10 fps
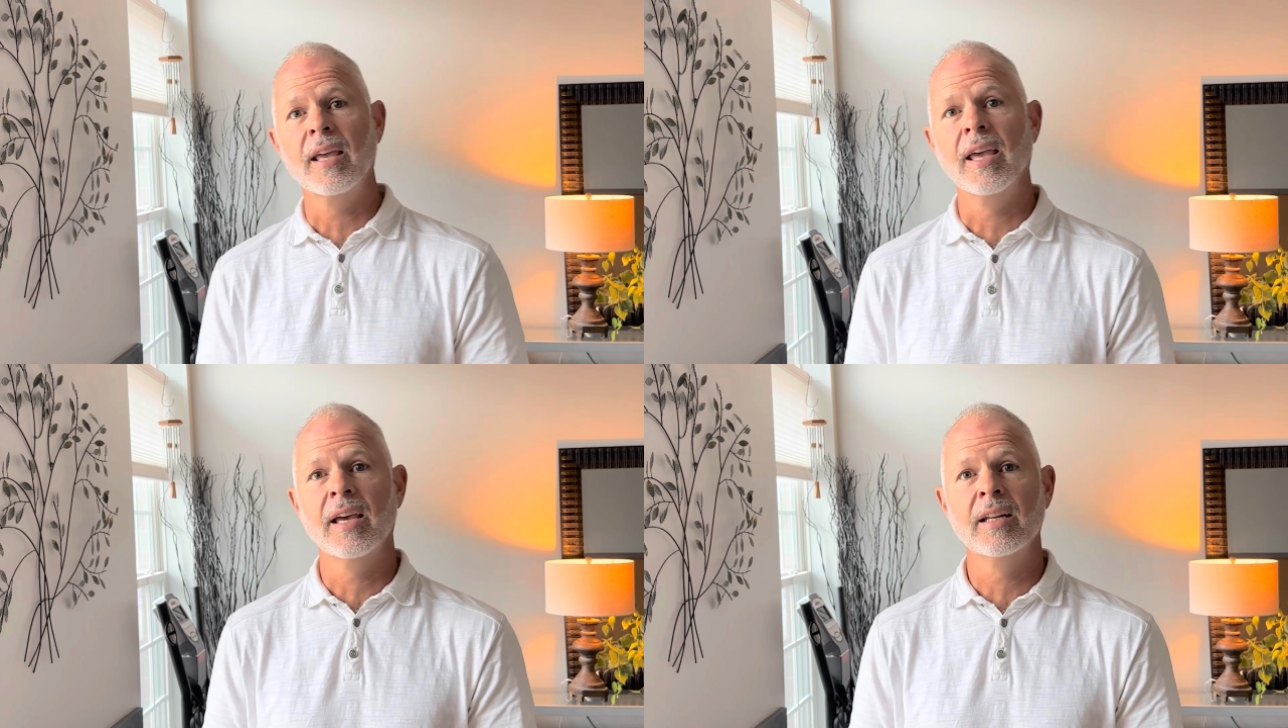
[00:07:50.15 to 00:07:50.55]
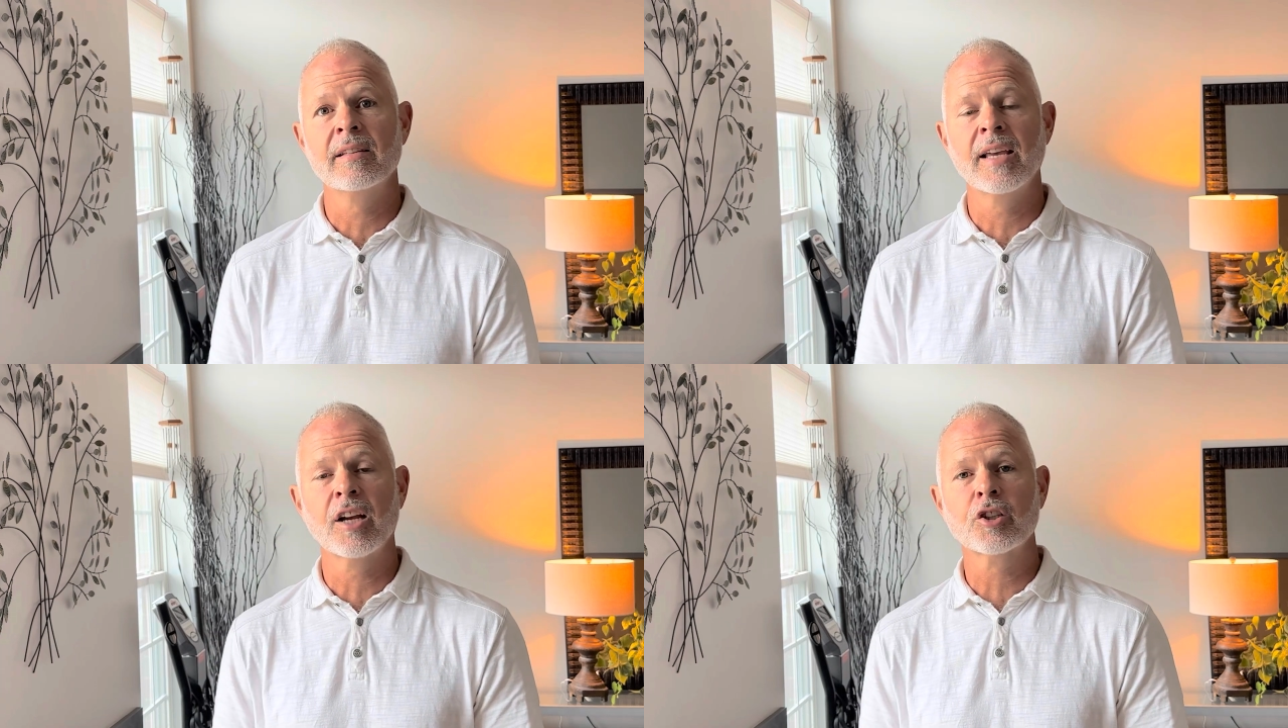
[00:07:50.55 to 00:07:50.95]
and
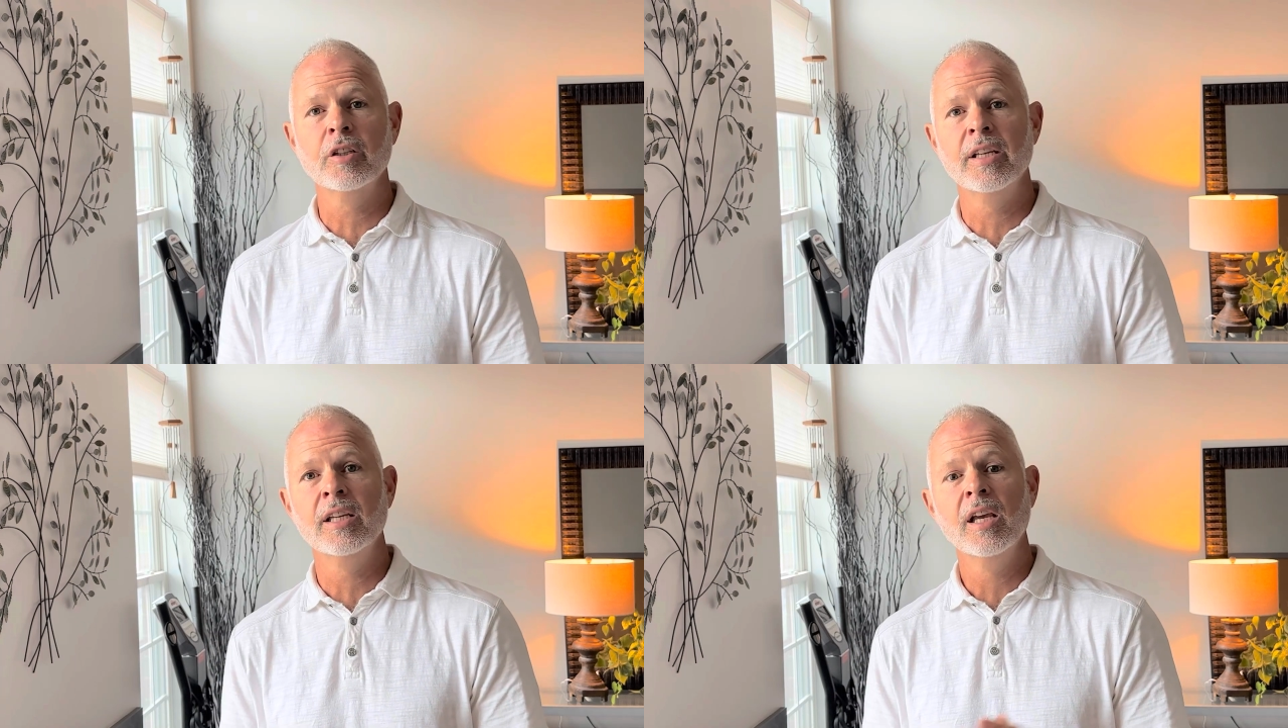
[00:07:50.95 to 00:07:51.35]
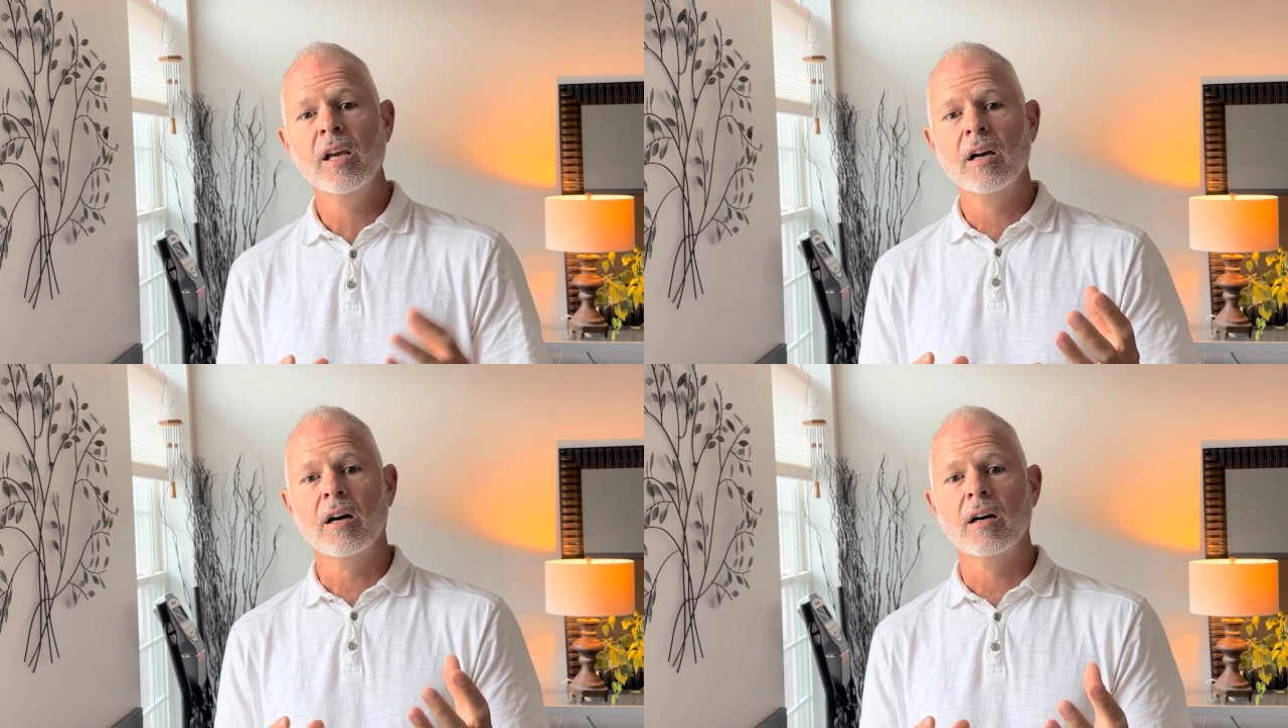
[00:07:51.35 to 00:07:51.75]
it's actually
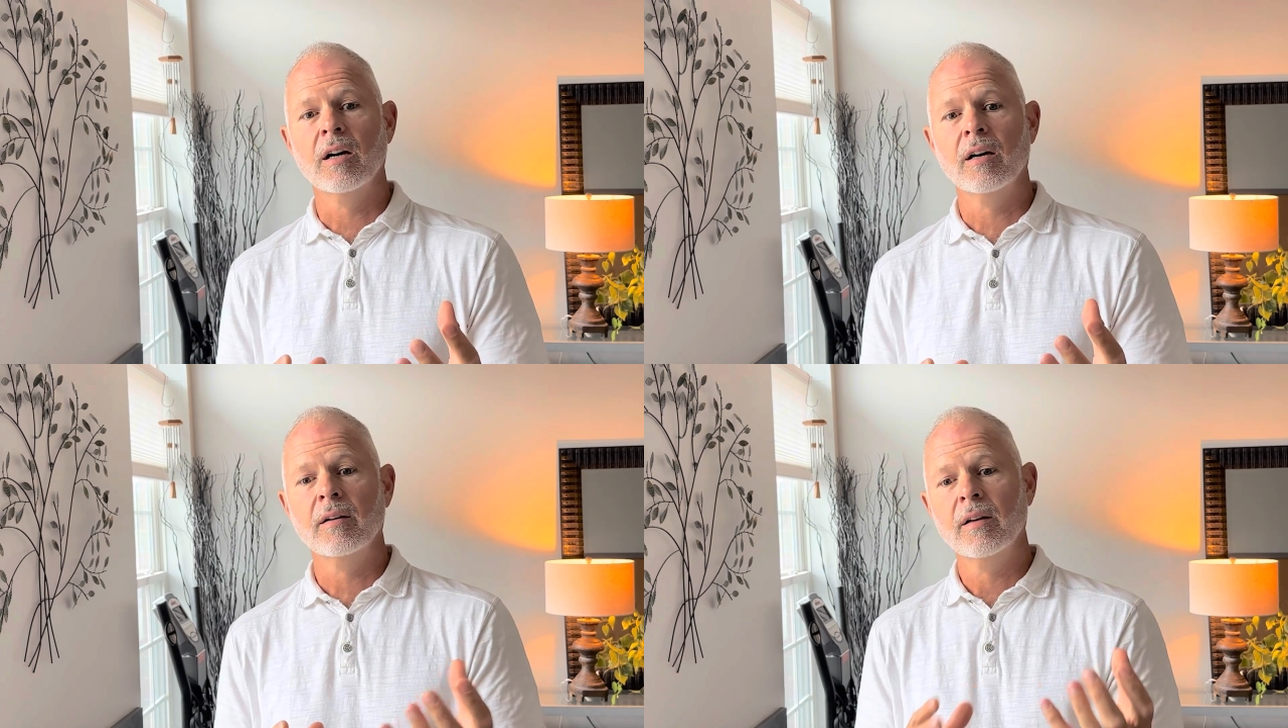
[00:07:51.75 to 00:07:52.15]
uh,